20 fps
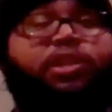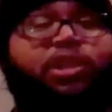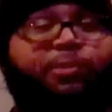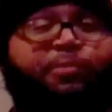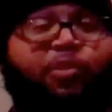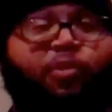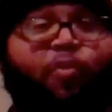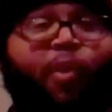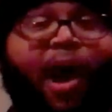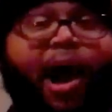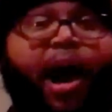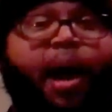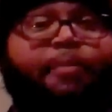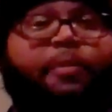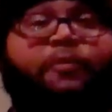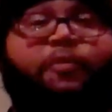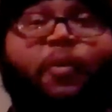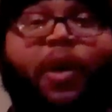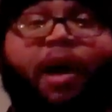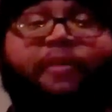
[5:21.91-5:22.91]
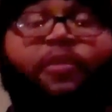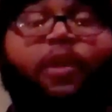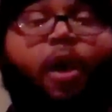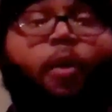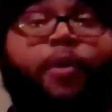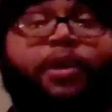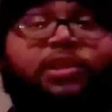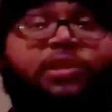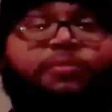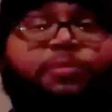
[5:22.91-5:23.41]
Subscribe if you
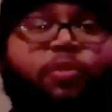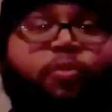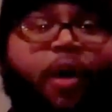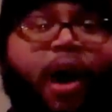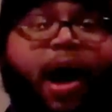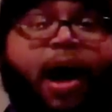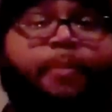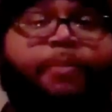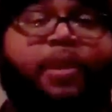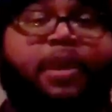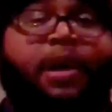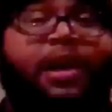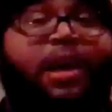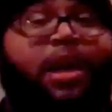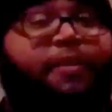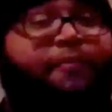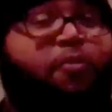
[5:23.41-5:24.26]
haven't already subscribed.